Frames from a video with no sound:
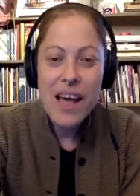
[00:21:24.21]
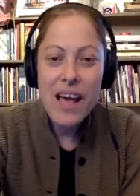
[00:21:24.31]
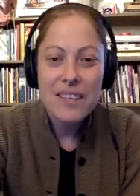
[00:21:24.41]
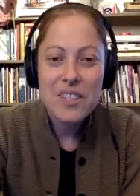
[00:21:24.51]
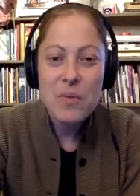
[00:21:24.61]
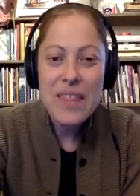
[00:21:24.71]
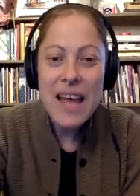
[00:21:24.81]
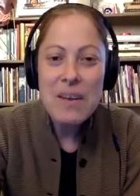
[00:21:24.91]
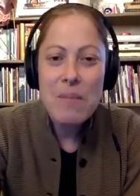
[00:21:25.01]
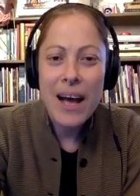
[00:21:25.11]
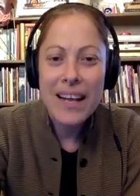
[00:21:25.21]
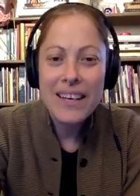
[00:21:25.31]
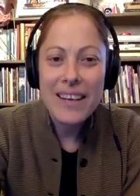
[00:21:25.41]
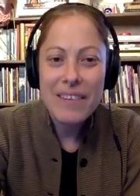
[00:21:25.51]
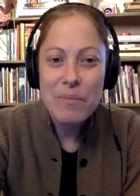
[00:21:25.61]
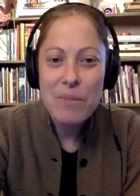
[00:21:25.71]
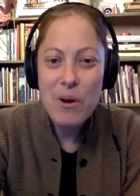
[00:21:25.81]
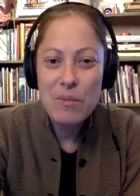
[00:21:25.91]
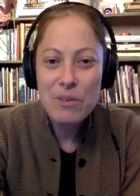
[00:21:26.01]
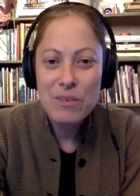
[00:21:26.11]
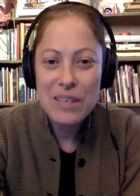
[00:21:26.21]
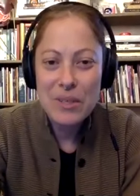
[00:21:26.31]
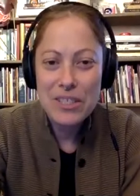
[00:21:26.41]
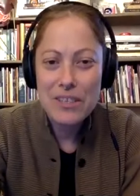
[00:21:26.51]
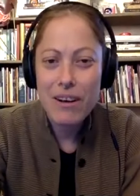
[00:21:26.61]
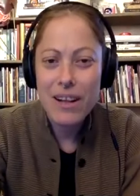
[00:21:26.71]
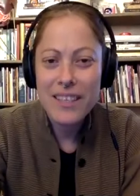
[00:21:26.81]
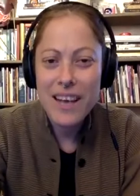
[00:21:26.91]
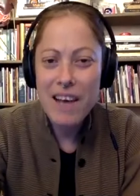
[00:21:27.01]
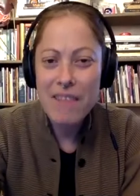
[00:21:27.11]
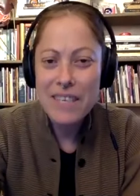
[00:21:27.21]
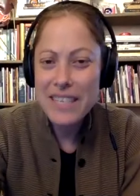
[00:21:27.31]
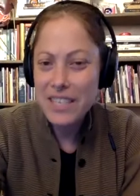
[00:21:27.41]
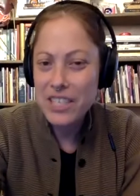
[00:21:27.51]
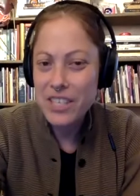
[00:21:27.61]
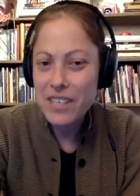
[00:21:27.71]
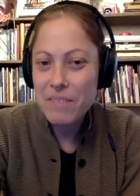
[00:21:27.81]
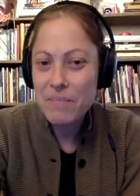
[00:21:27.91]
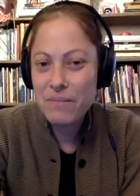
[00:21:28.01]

And so, with that in mind, I have a poem to read which is called Of Addiction.